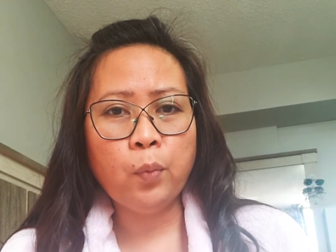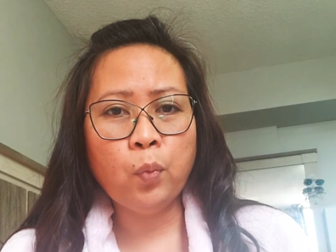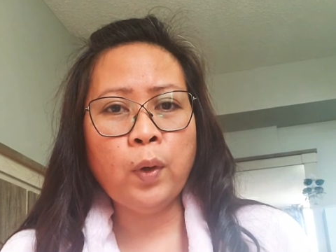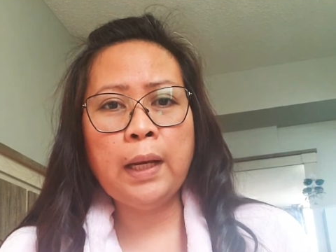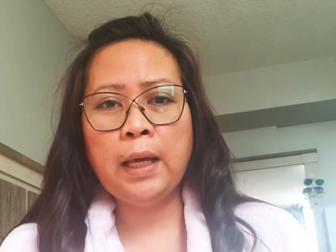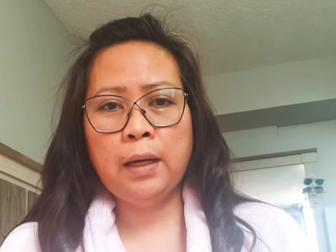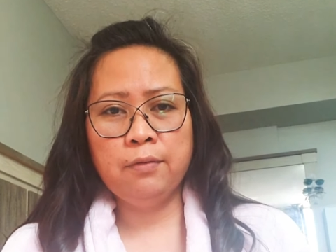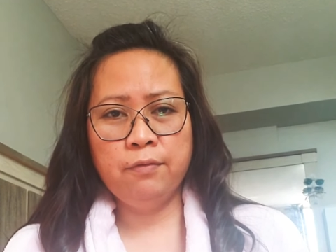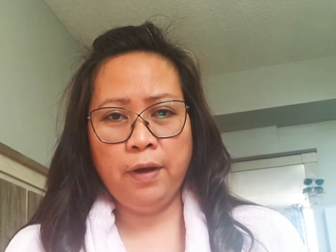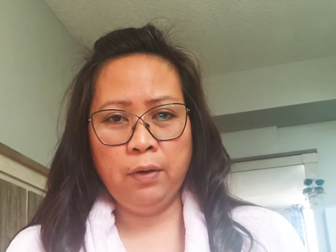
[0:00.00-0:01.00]

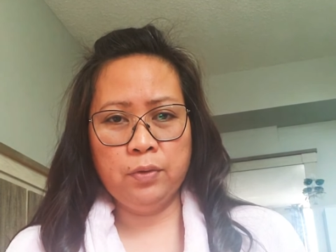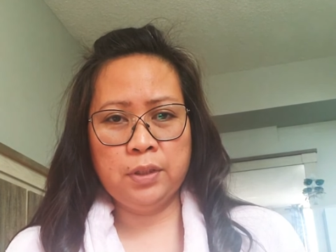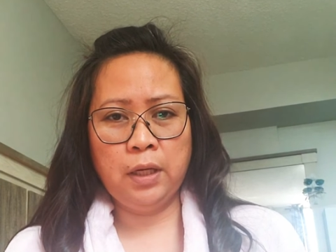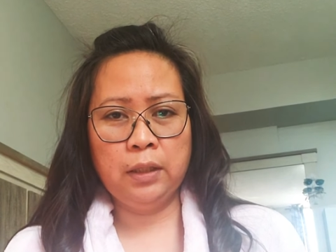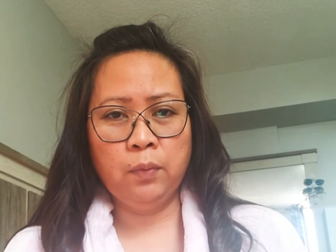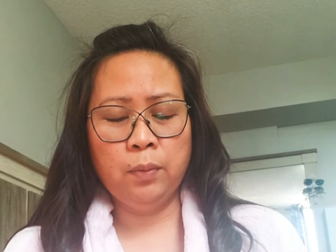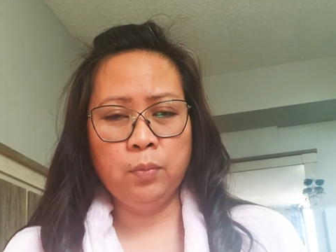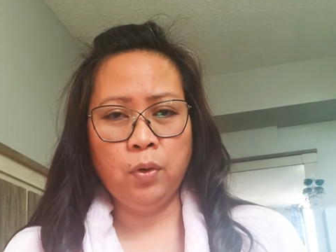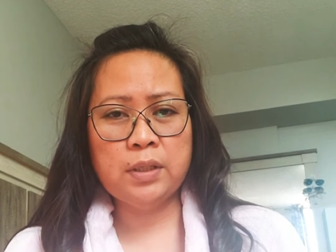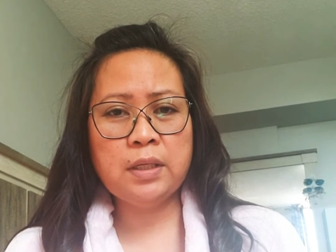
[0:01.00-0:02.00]
walang virus sa katawan
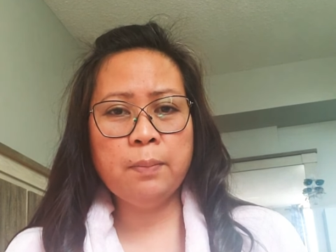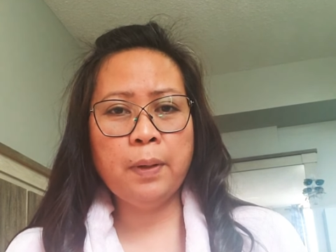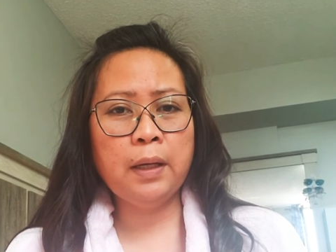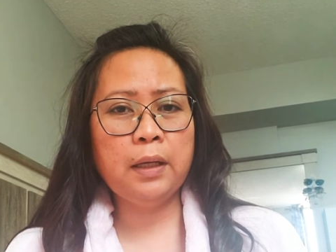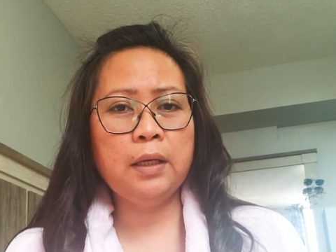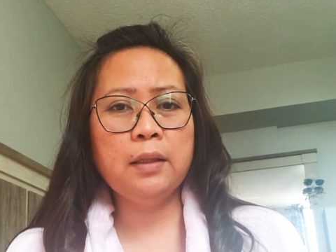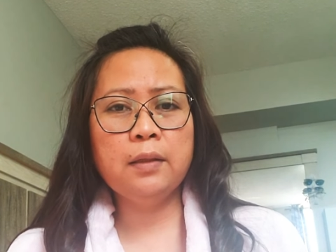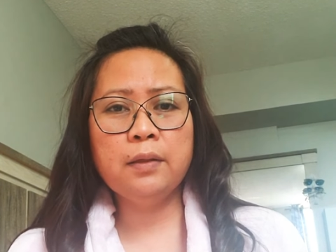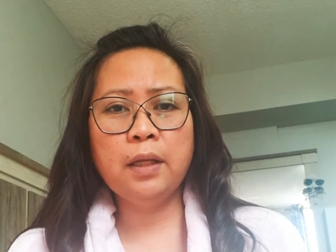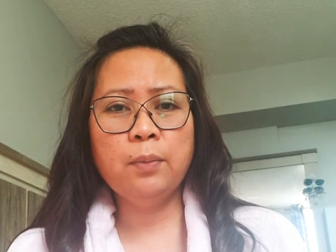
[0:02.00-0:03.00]
mo. Kasi pag
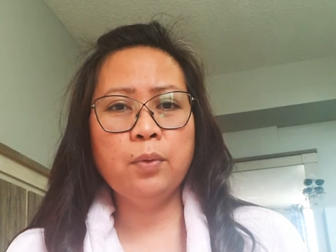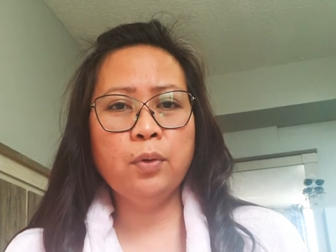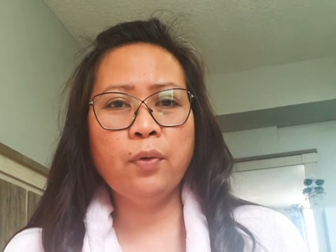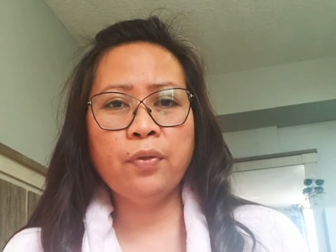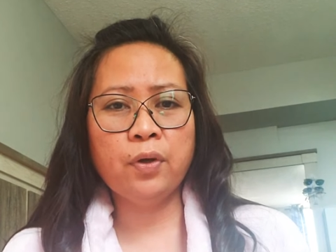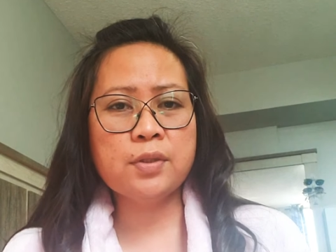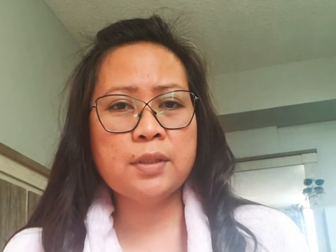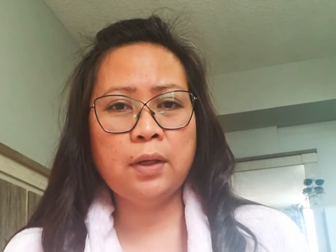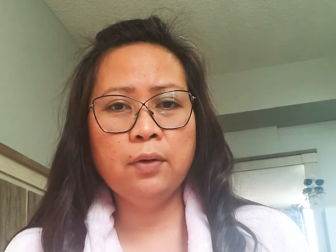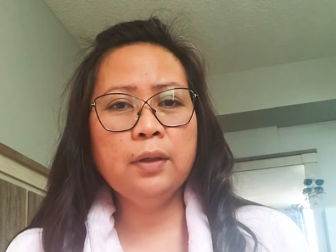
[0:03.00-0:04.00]
in-entertain mo yung
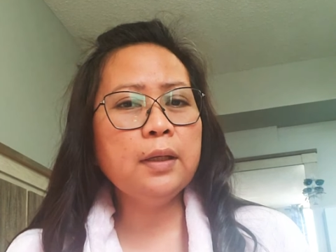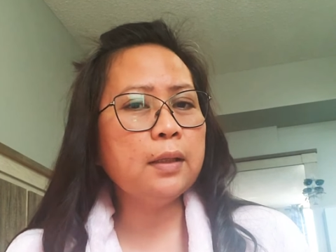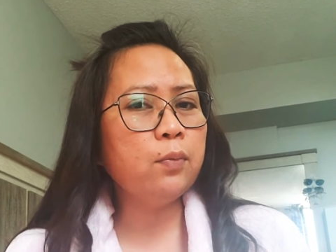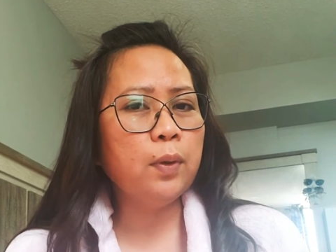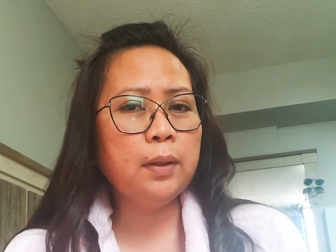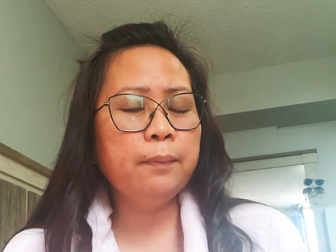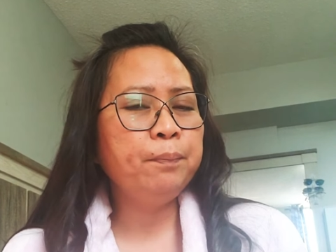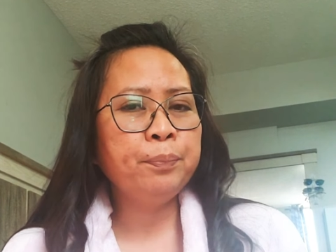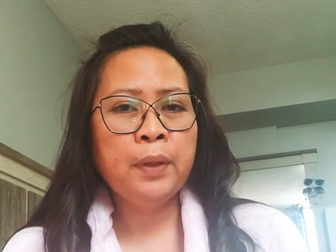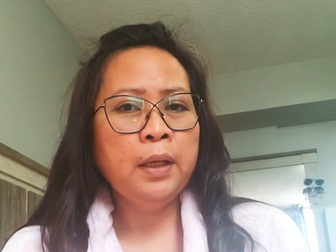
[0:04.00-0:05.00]
thoughts na yon, it
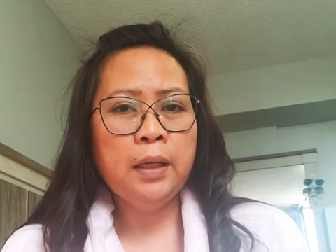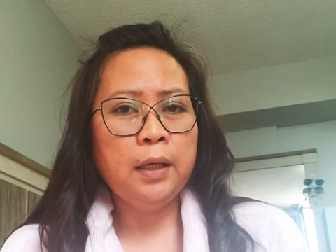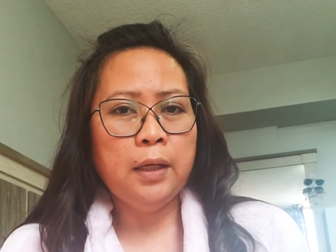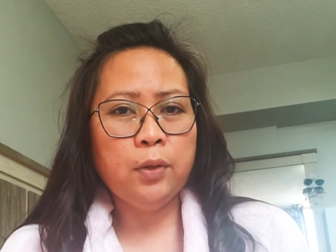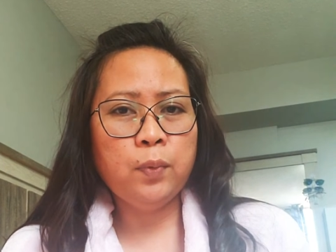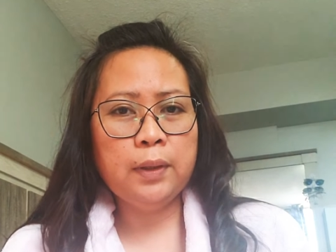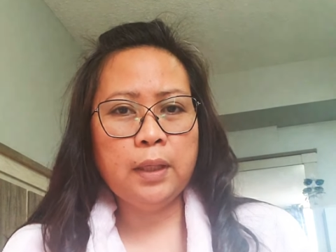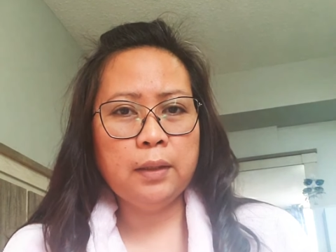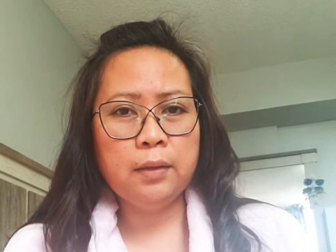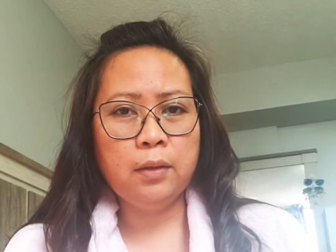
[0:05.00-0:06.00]
will
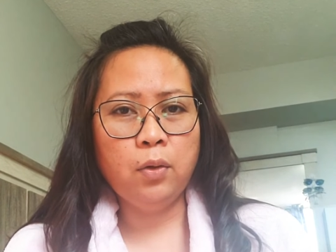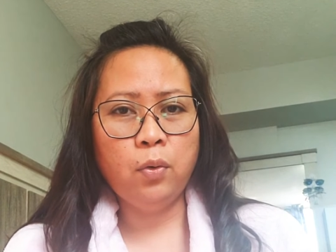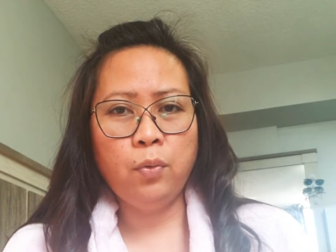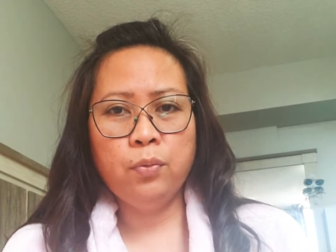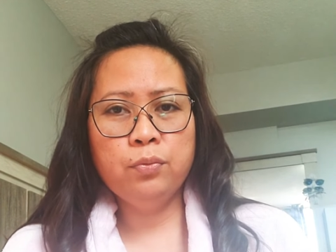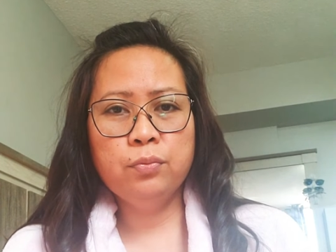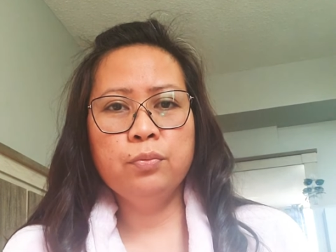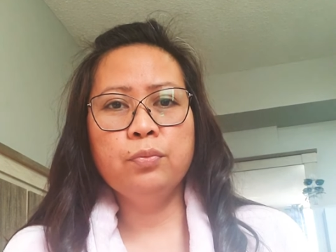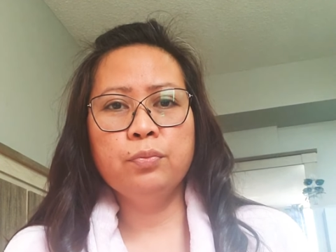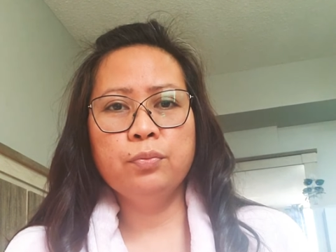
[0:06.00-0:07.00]
not go
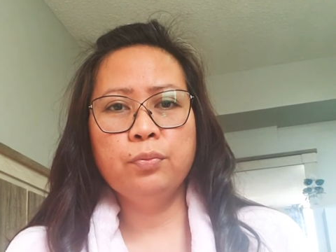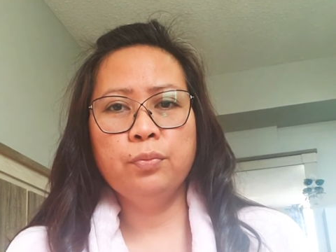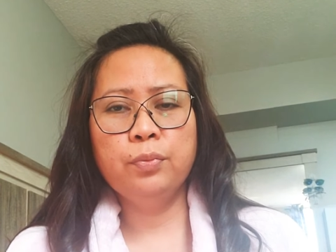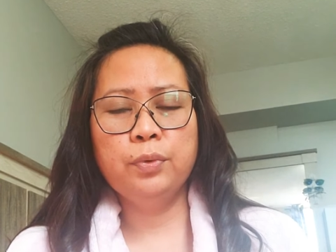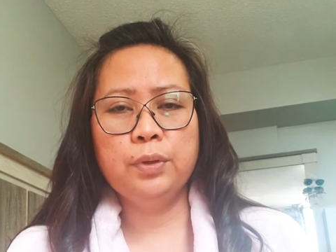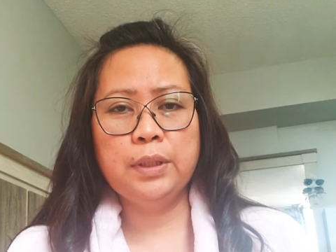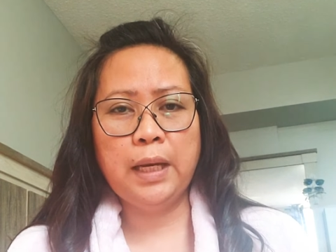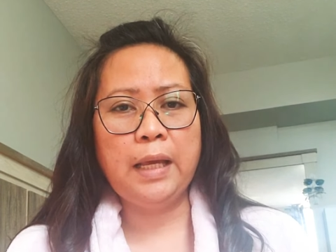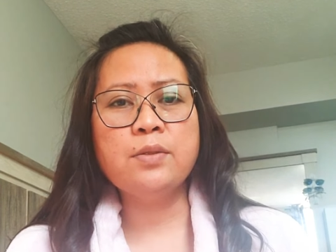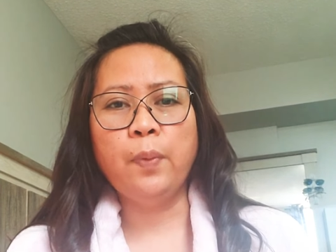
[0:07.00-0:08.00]
the
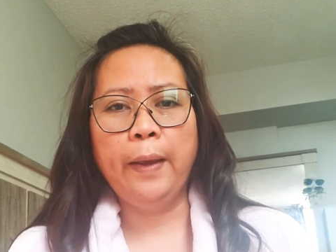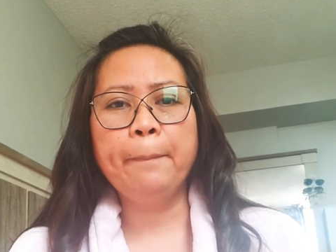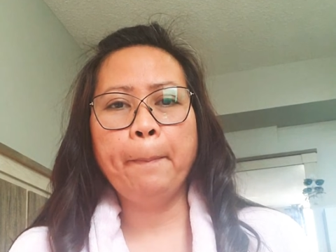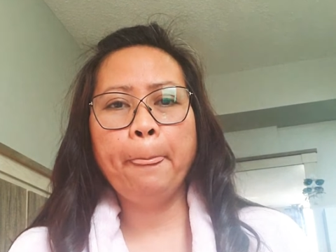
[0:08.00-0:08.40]
nice way.